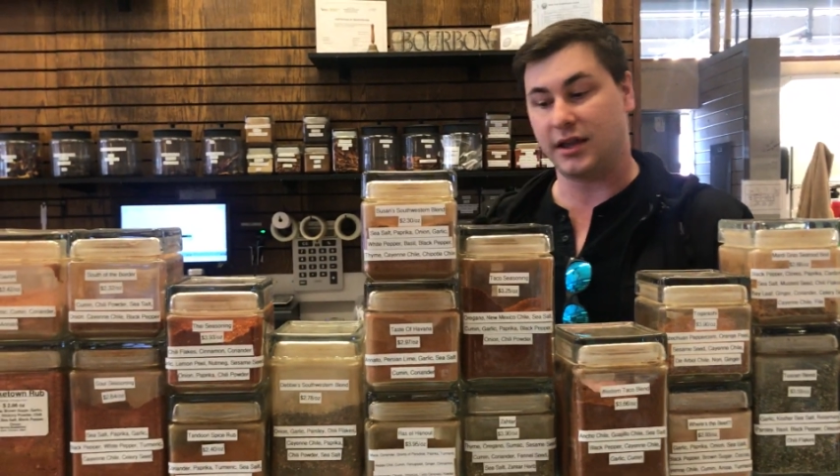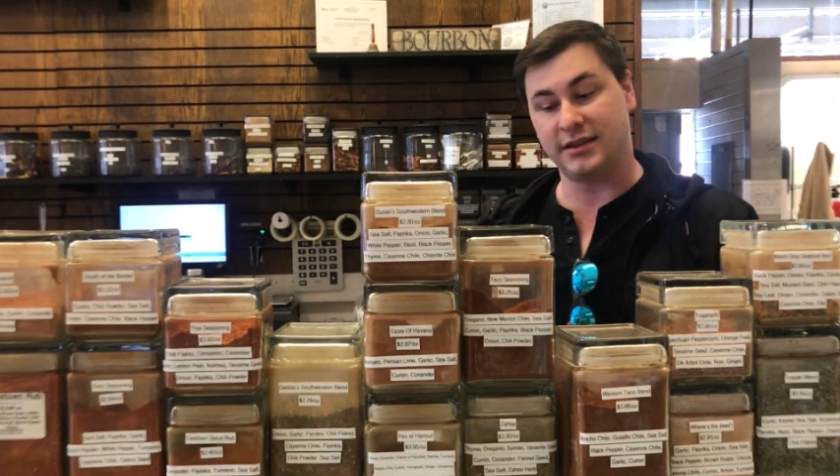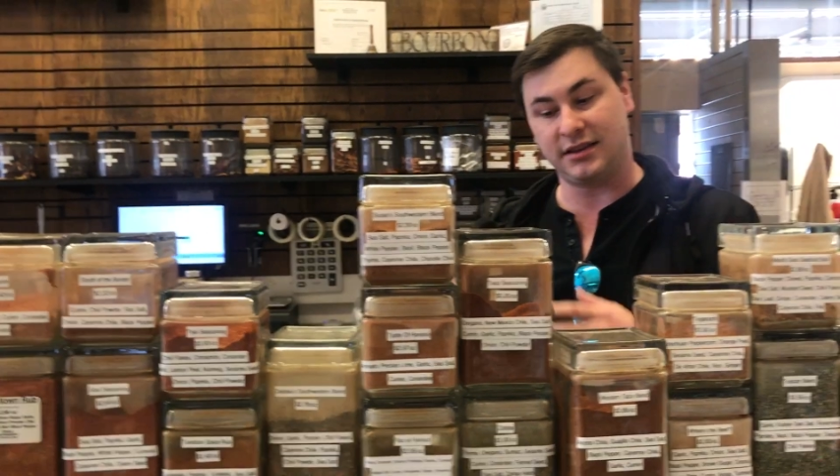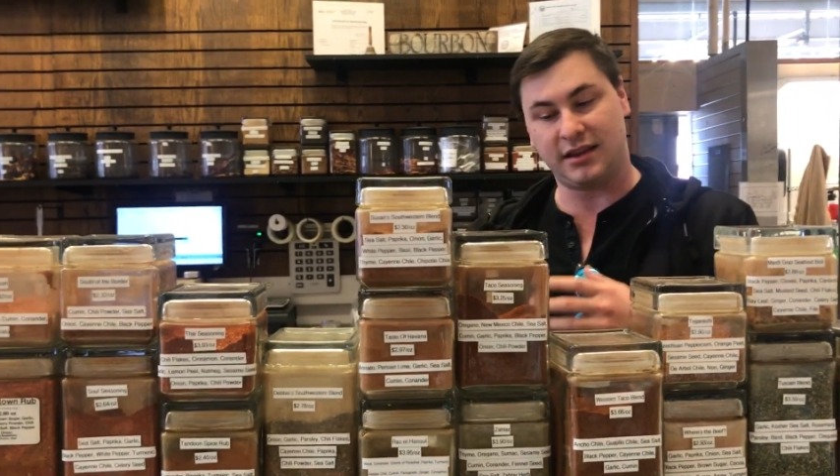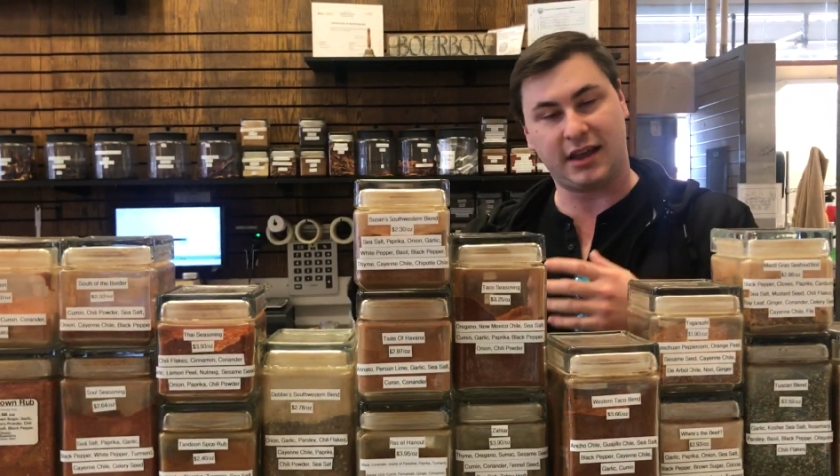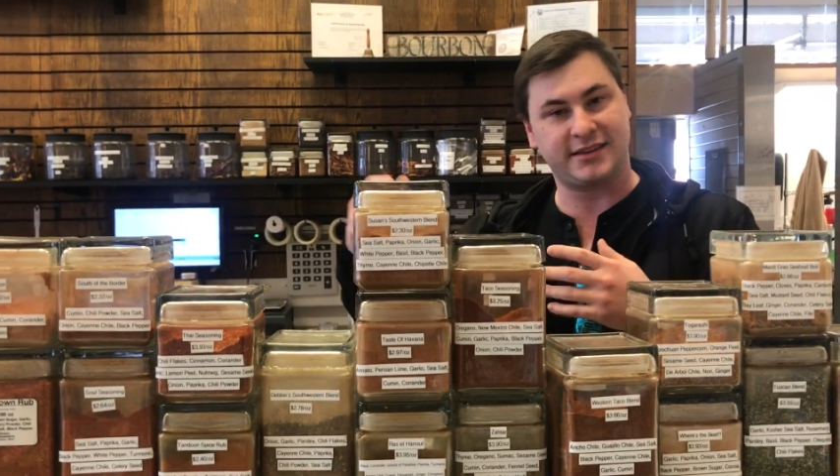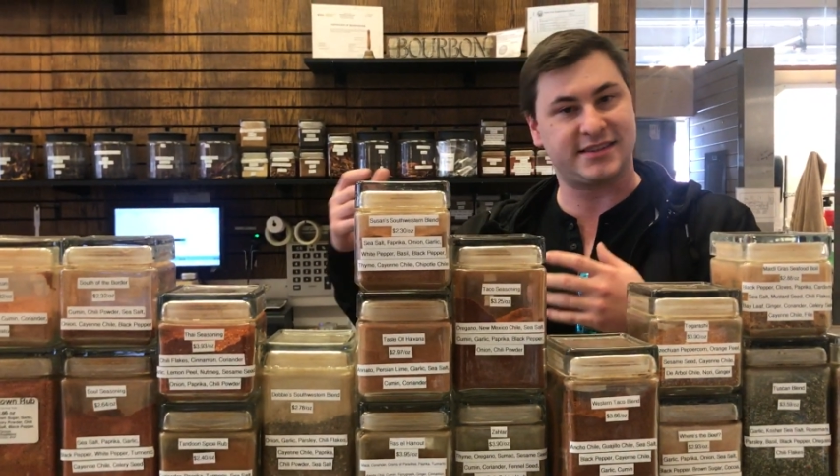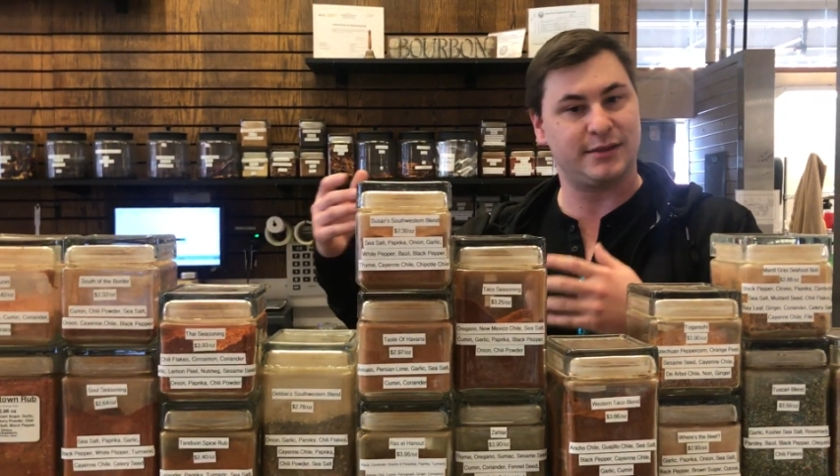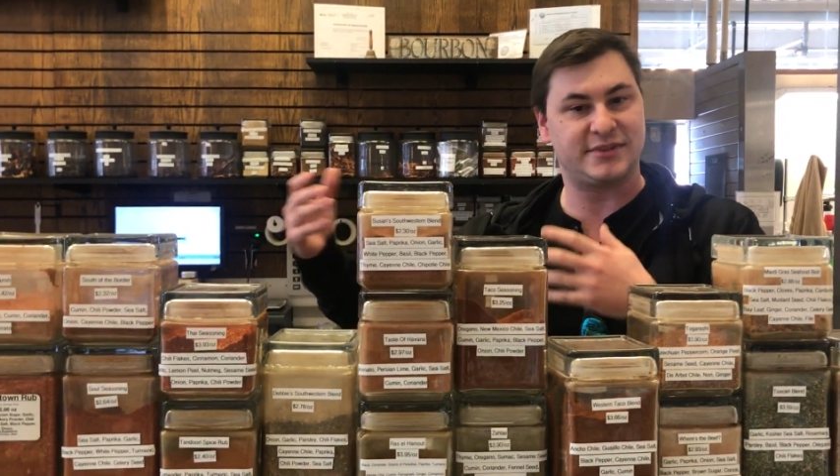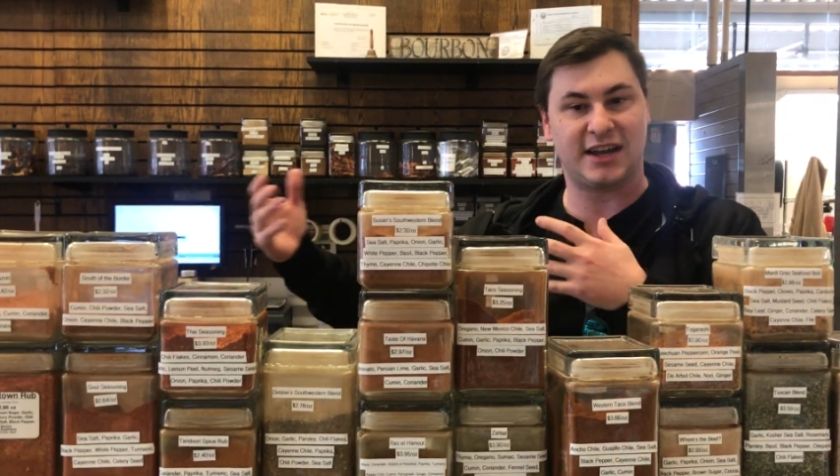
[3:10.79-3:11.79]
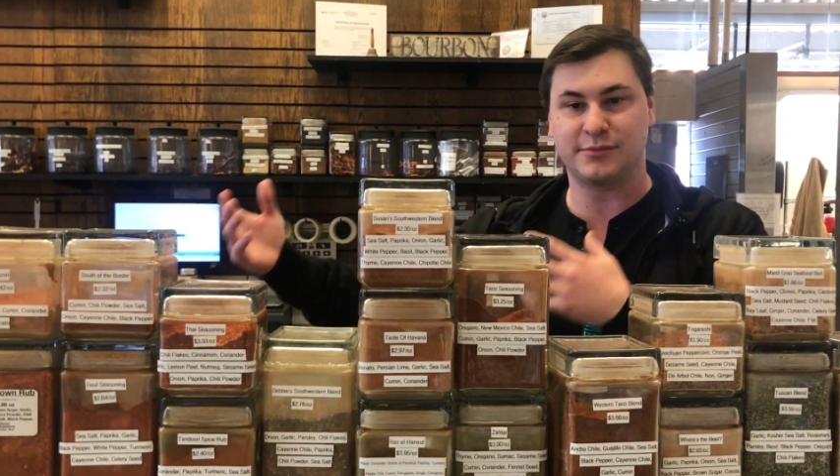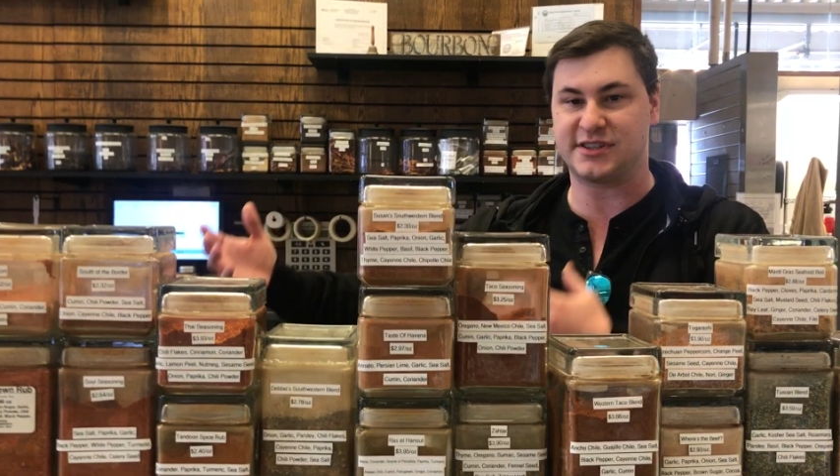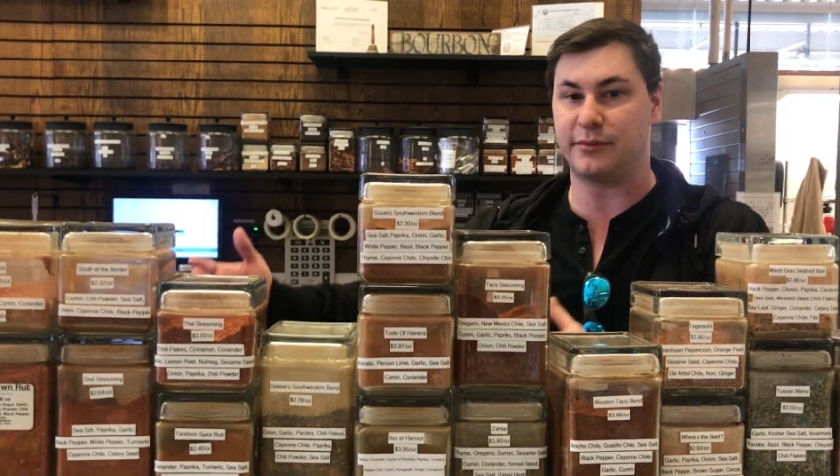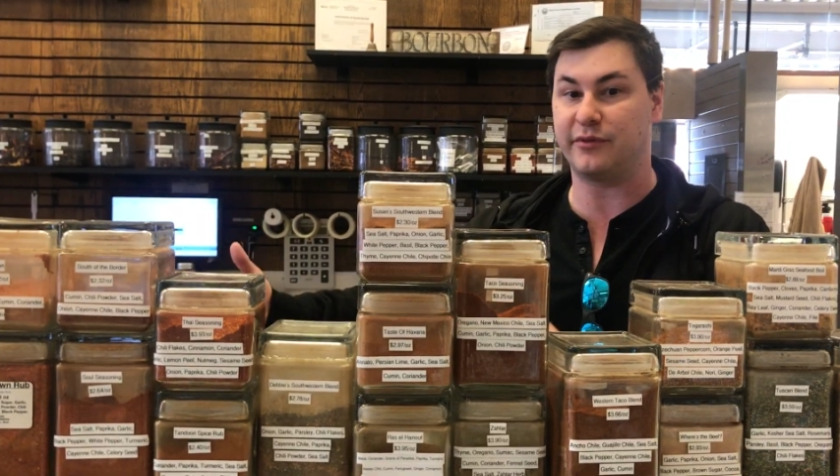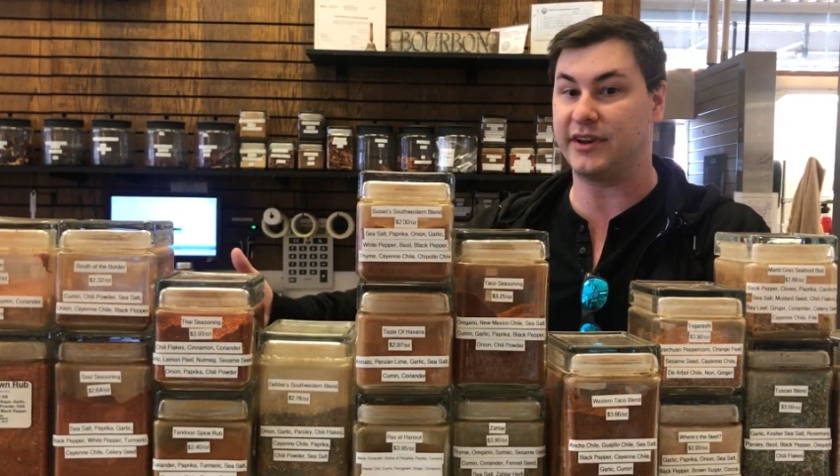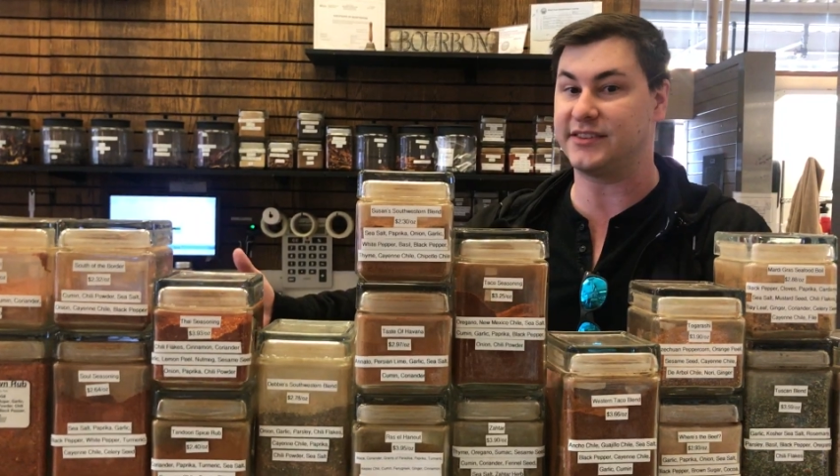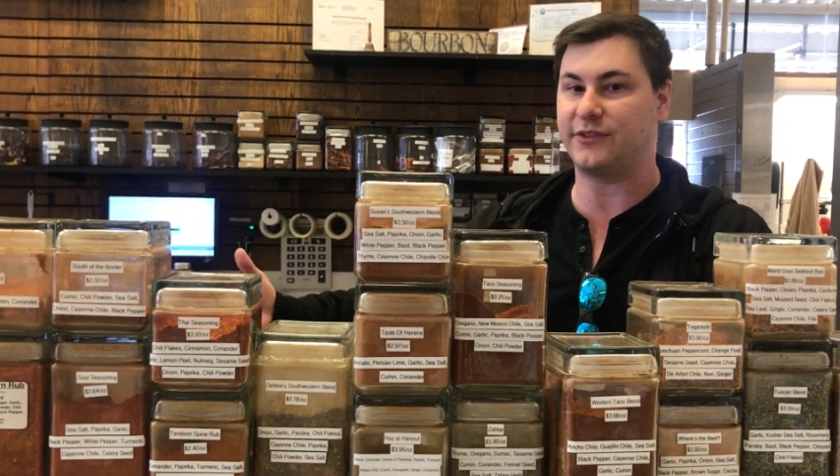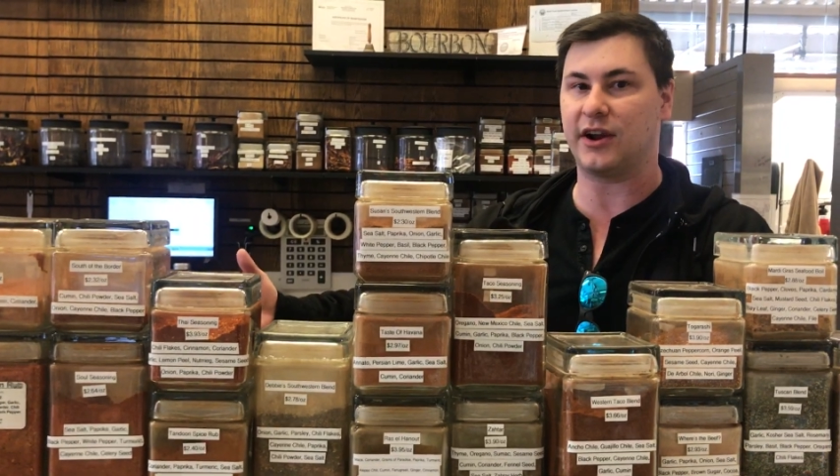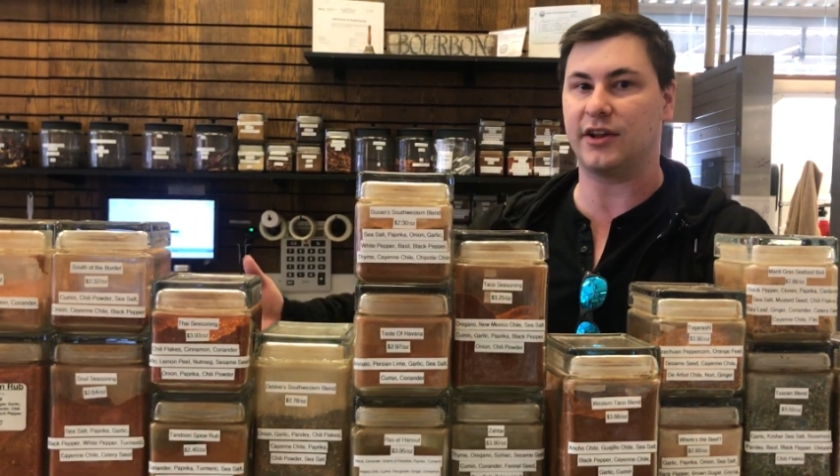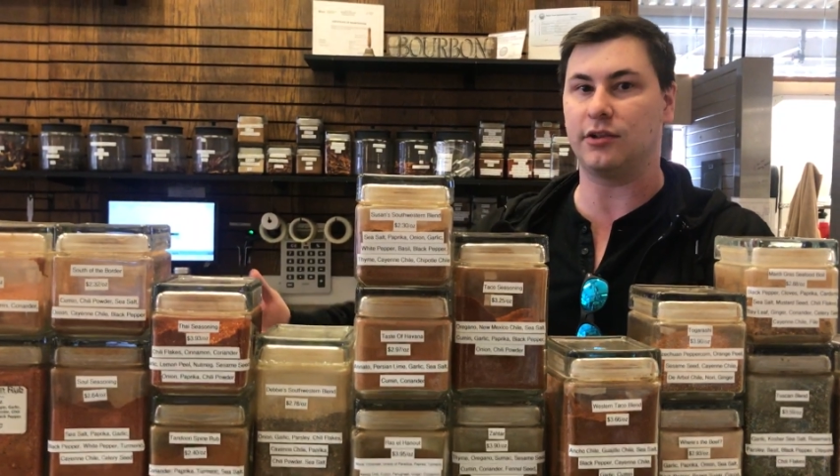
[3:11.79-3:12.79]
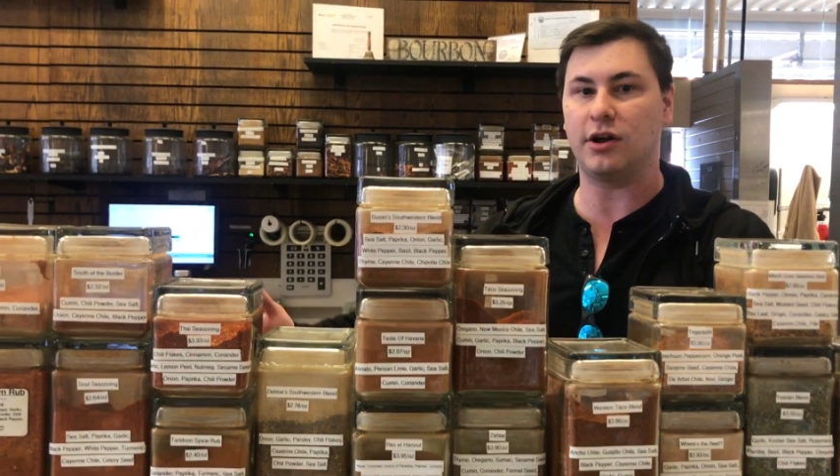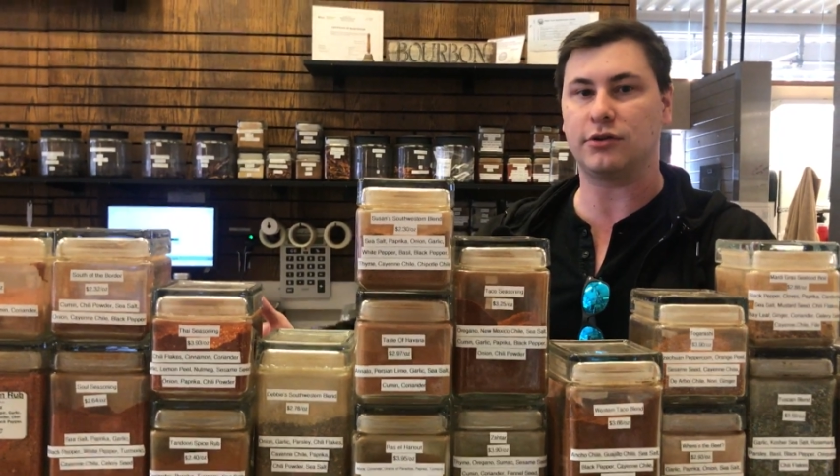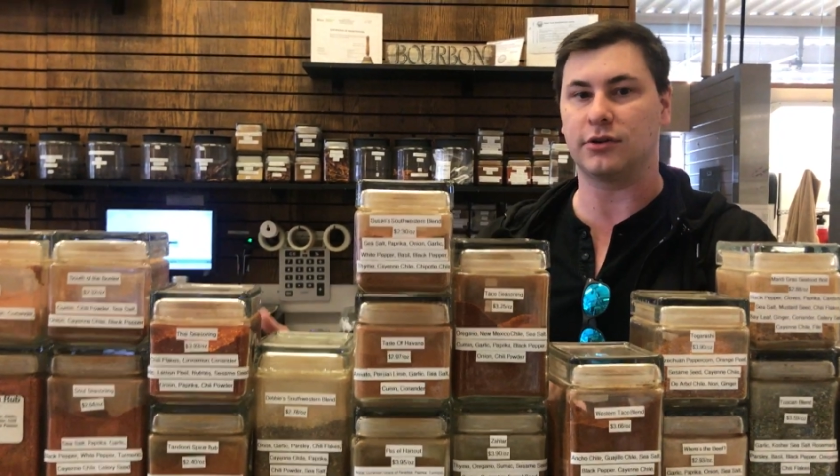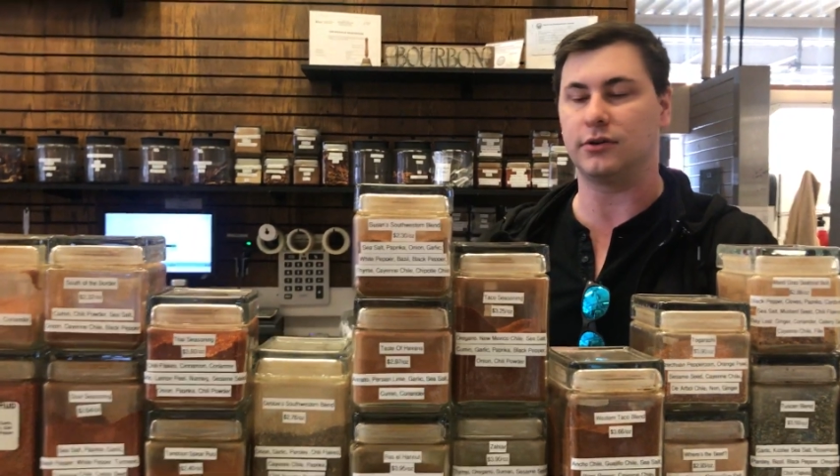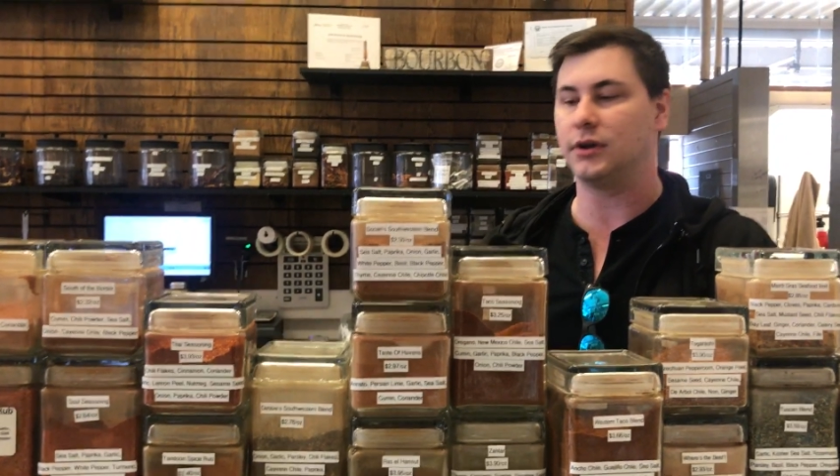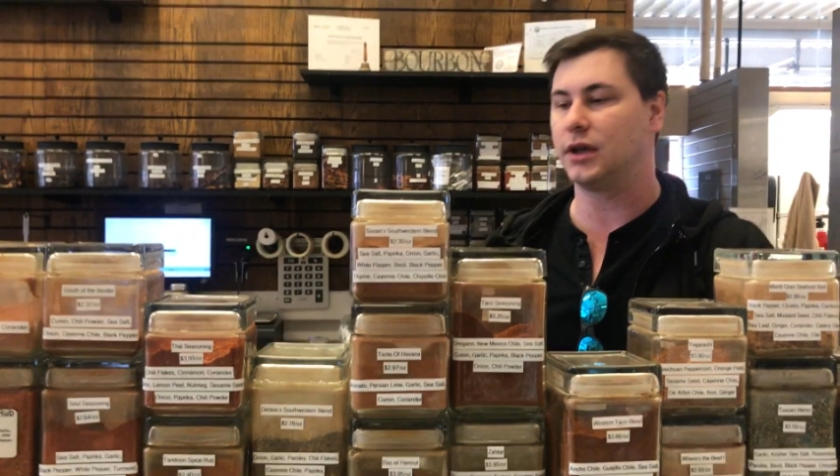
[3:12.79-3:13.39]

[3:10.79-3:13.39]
and at the same time some of it is very local.